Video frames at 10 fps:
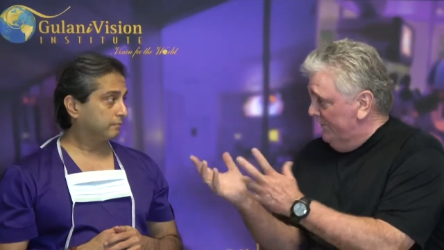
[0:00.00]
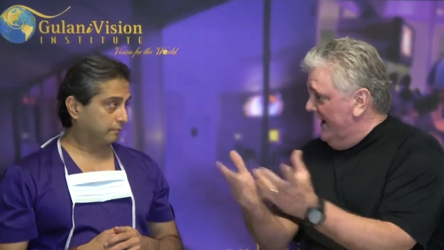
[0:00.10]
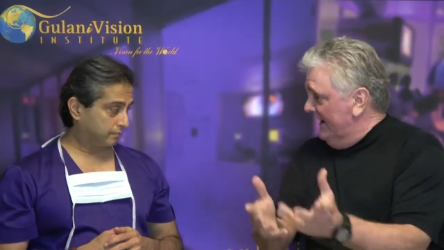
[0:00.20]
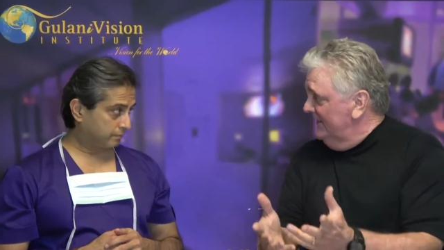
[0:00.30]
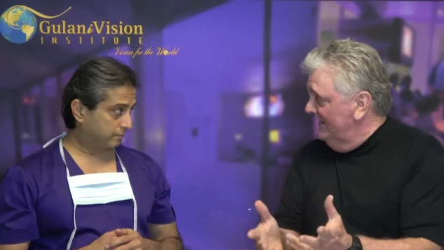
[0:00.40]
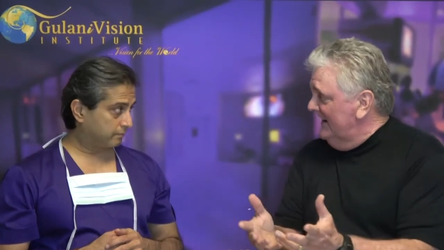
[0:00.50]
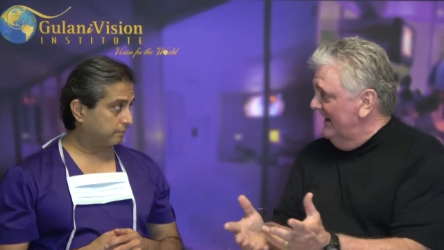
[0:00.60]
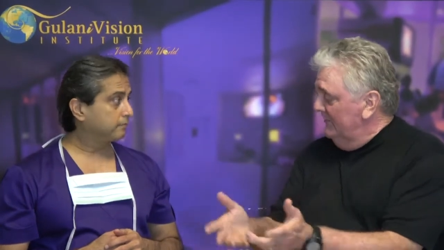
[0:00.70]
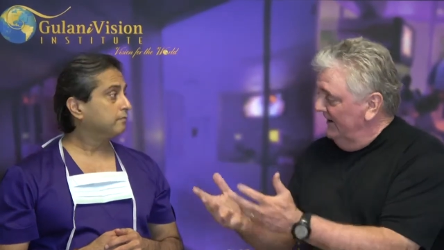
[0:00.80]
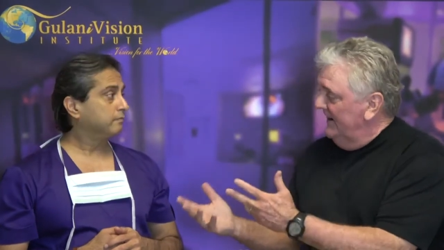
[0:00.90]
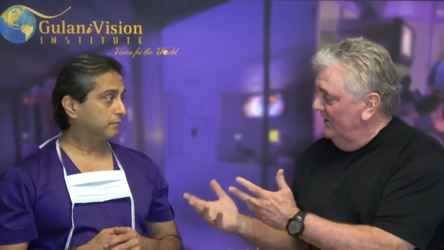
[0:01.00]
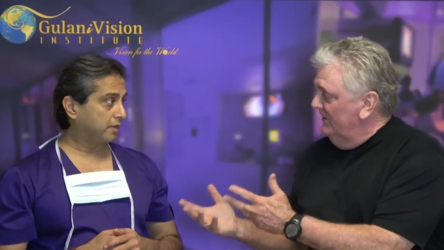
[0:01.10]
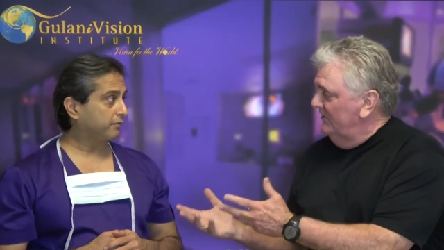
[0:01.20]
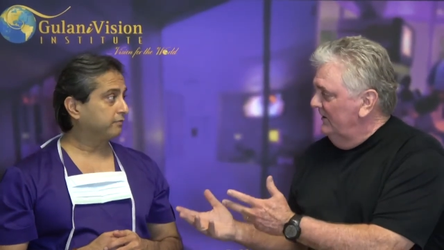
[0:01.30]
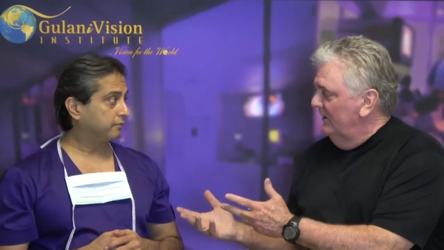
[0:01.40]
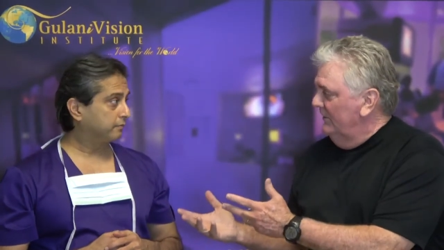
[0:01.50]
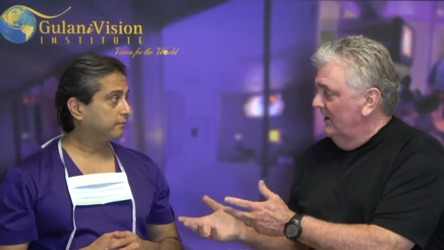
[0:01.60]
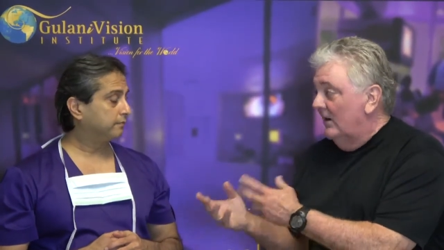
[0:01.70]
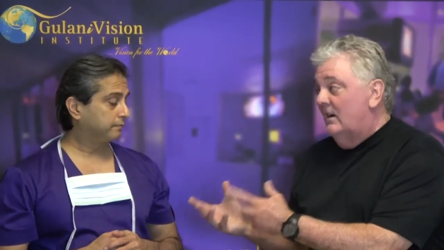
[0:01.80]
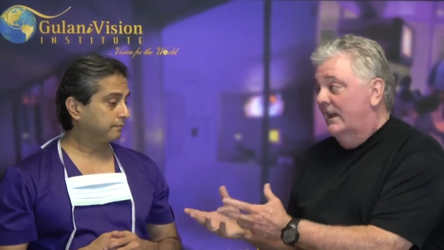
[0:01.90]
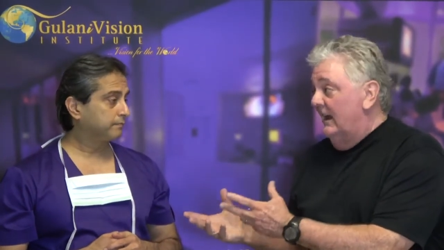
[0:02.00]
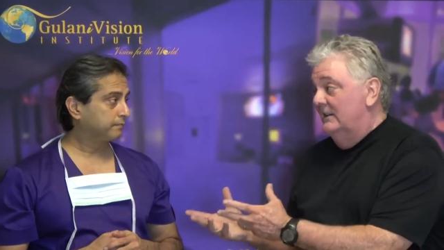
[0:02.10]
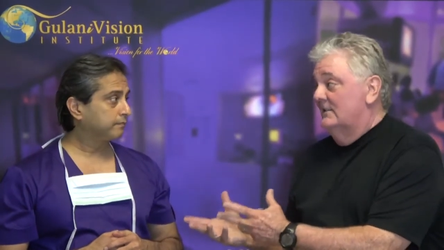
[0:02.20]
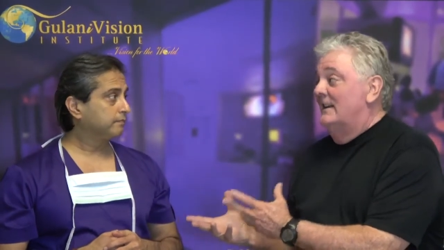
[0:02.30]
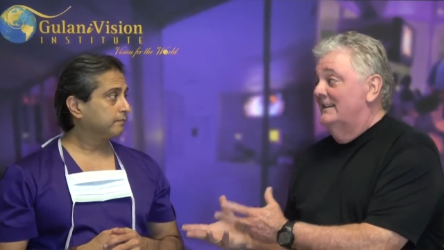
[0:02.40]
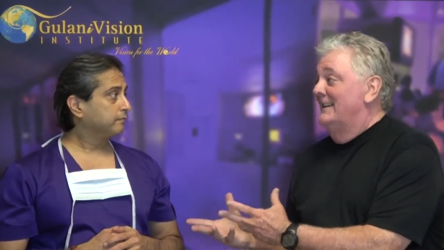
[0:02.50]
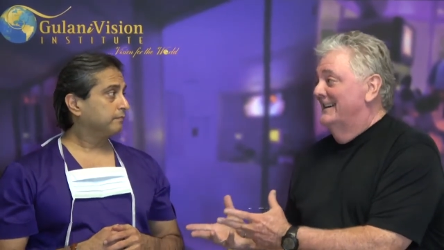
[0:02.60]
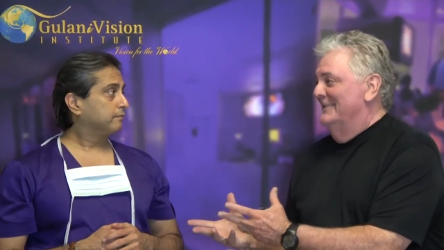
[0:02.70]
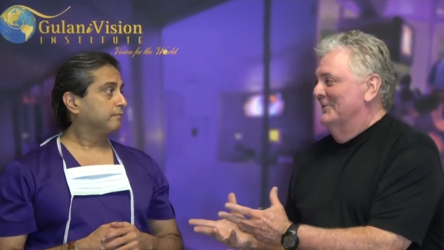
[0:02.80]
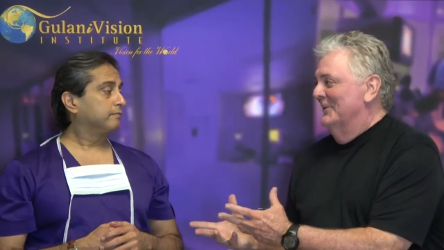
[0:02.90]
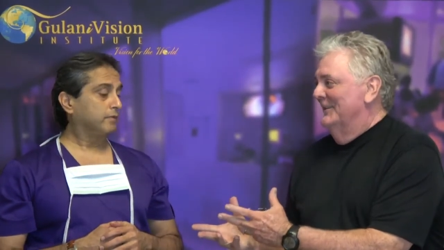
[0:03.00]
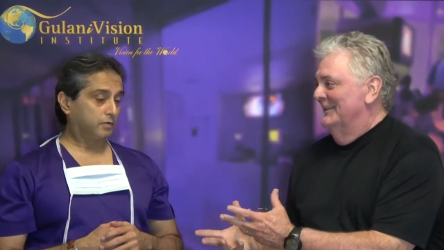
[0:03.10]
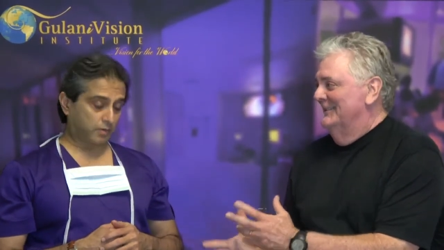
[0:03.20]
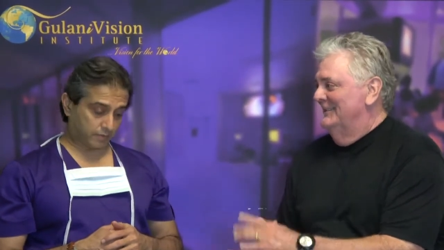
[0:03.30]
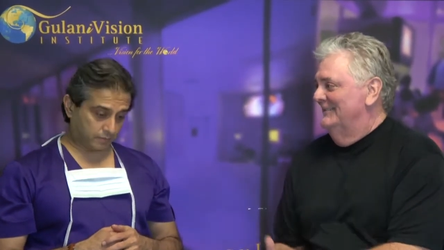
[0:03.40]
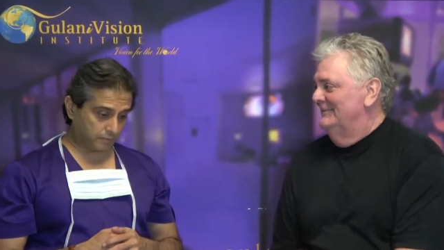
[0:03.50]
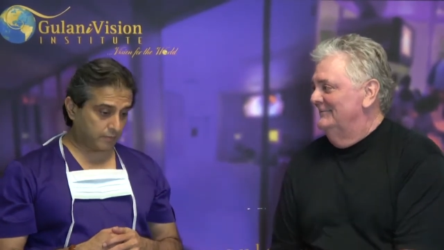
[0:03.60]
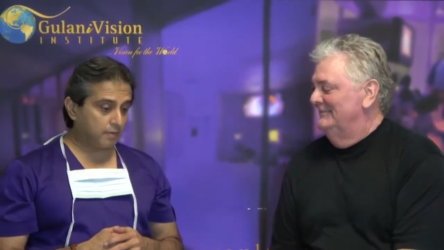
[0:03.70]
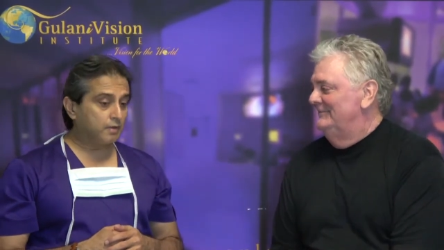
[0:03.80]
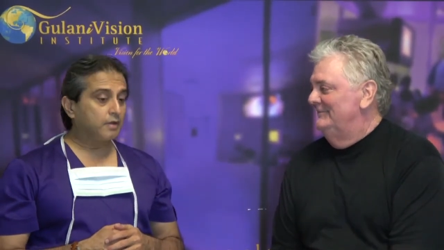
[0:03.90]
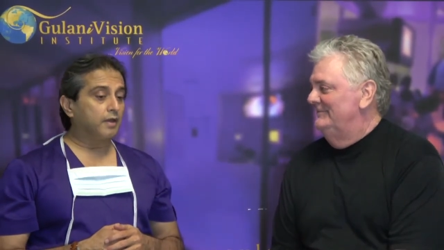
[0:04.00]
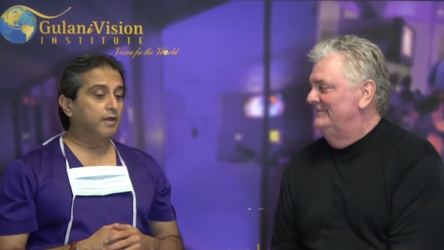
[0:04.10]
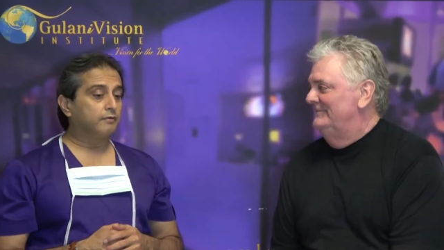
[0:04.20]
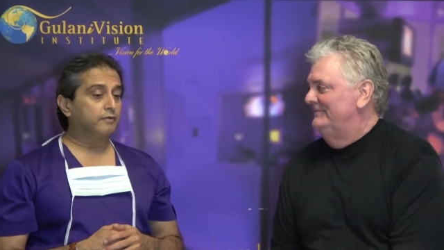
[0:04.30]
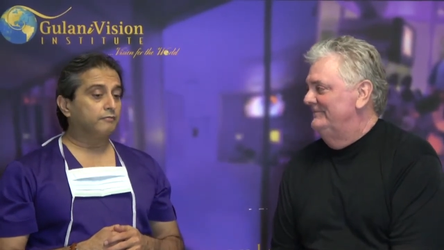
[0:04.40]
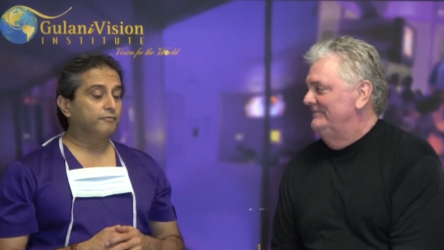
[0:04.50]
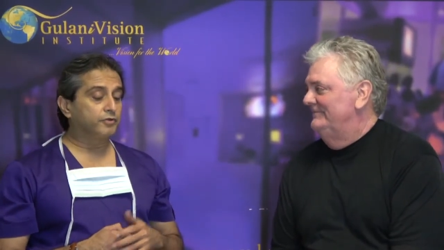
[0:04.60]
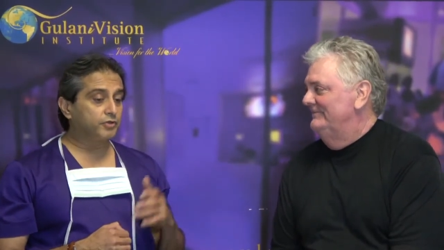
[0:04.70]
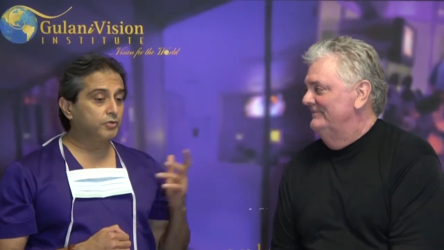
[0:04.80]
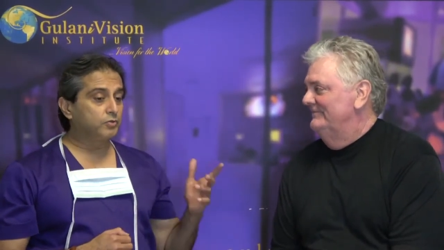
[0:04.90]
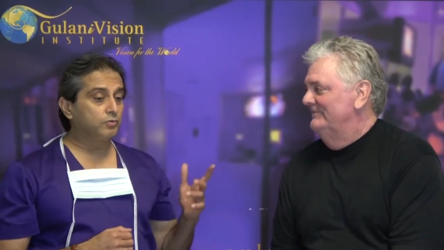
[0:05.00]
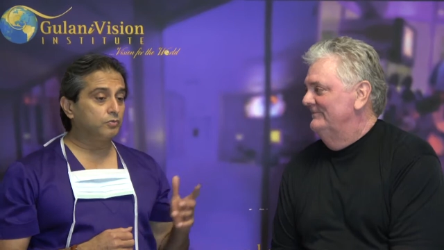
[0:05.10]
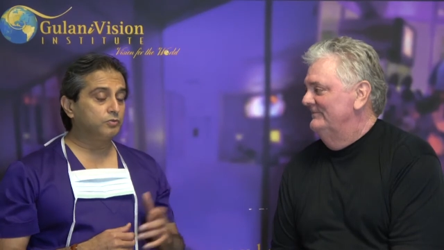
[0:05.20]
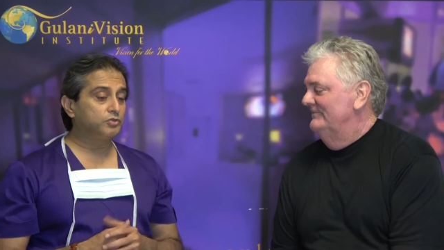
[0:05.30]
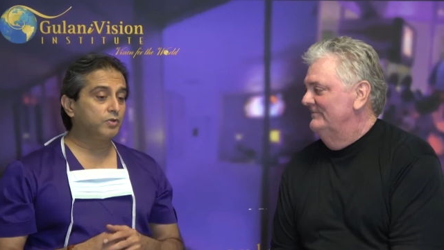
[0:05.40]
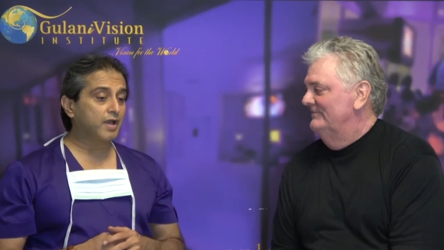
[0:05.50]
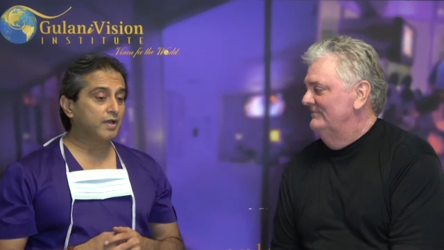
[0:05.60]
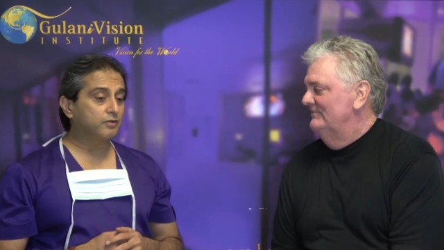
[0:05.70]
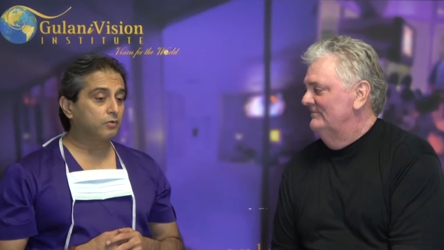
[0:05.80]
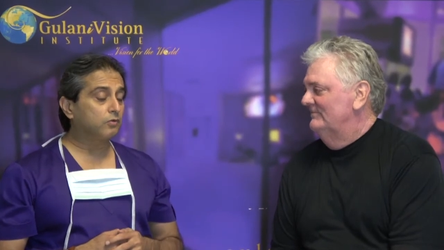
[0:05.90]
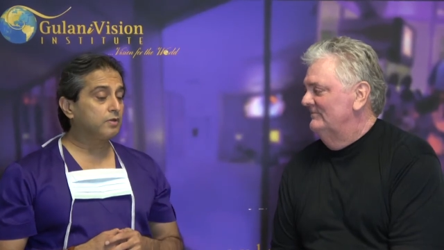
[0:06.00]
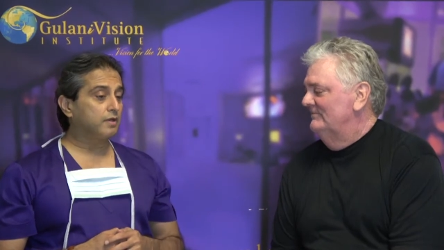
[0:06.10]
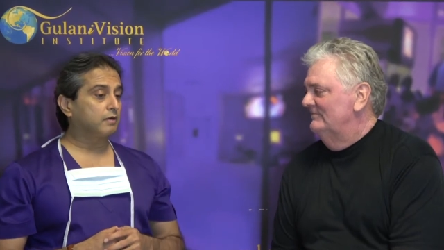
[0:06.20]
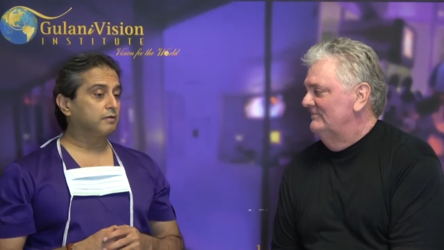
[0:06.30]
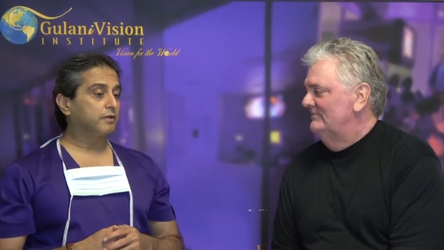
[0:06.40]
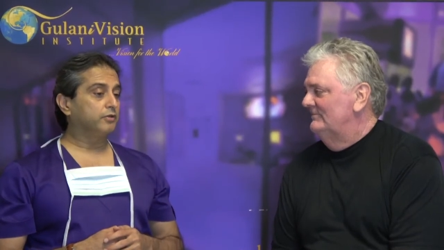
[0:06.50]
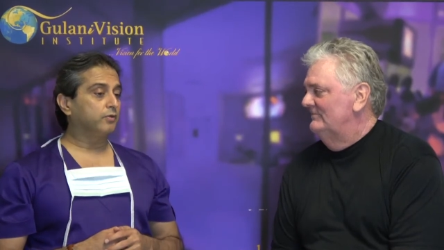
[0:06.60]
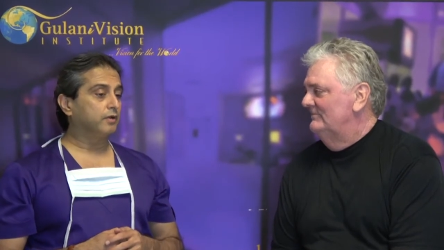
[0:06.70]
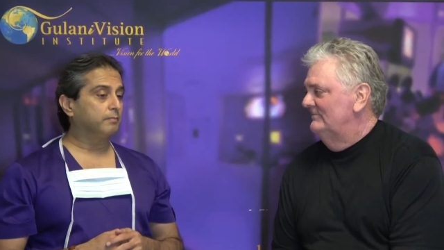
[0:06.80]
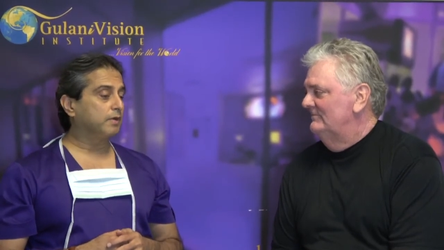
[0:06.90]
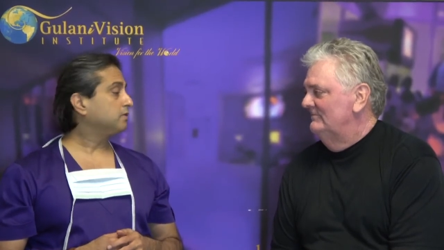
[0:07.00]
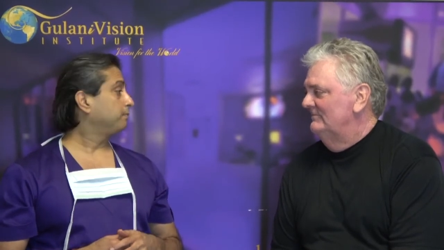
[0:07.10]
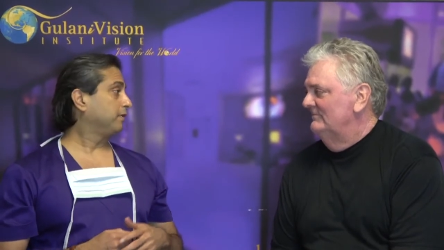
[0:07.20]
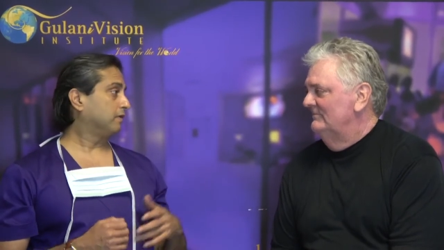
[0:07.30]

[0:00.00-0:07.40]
Speaker 1: back in the day, but now yes. it's you know
Speaker 2: is not done anymore. Correct. And for you, you had not only RK, you had multiple